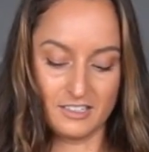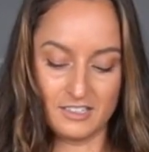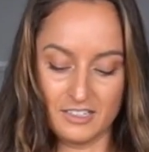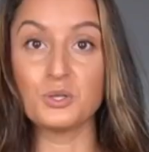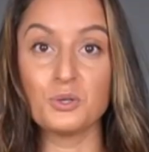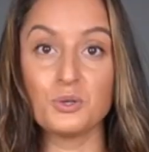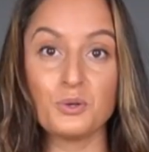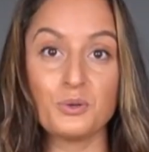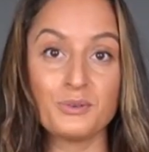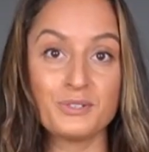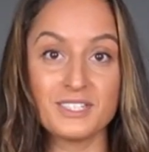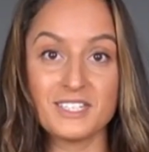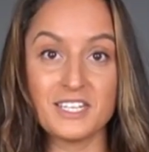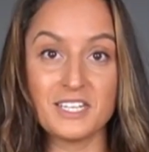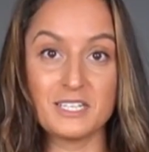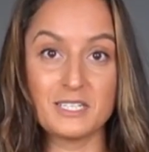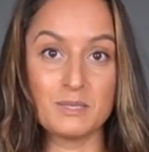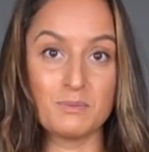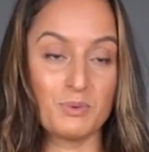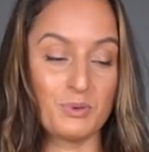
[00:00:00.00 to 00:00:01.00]
2
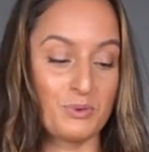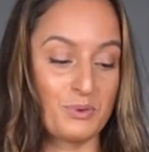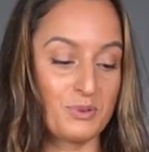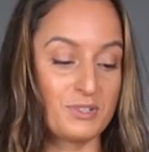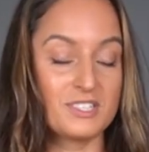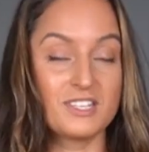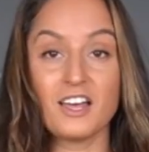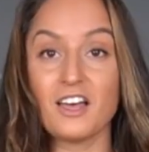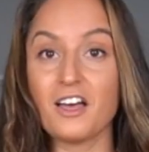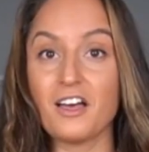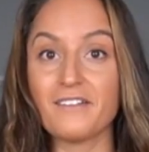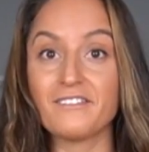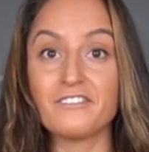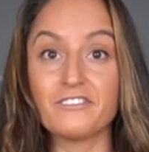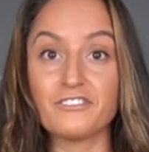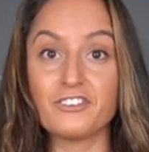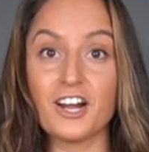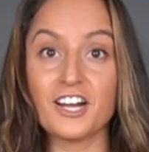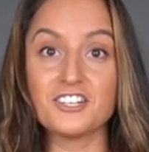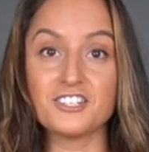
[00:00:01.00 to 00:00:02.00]
teaspoons of
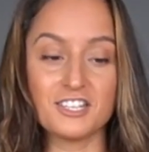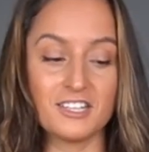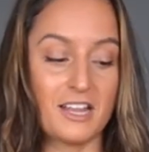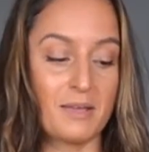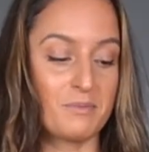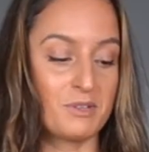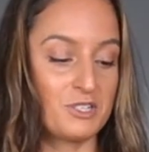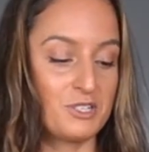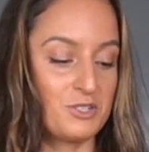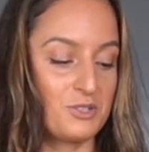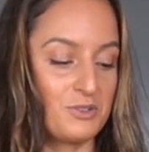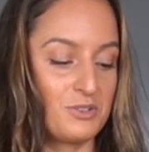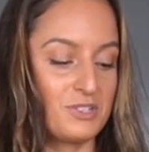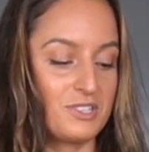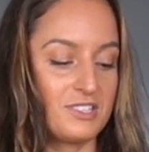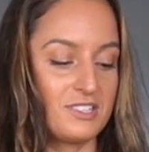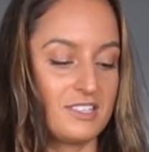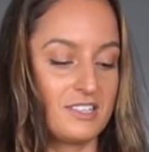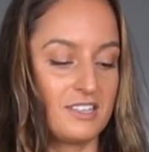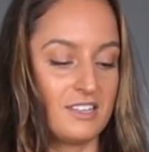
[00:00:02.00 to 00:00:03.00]
fresh lemon
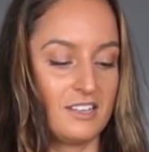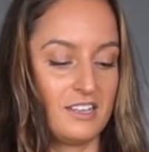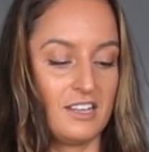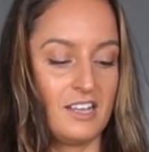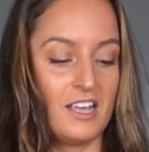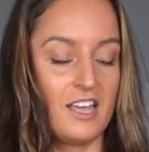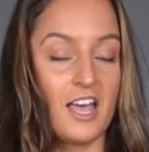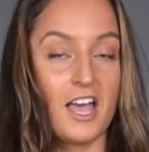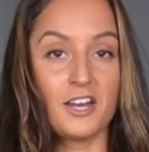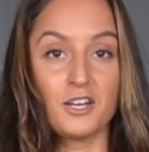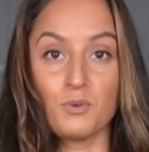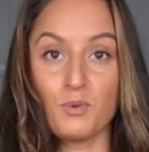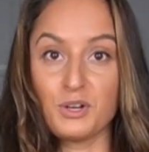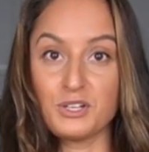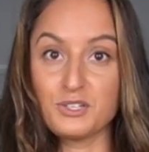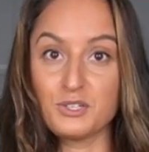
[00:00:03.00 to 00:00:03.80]
juice. And you want to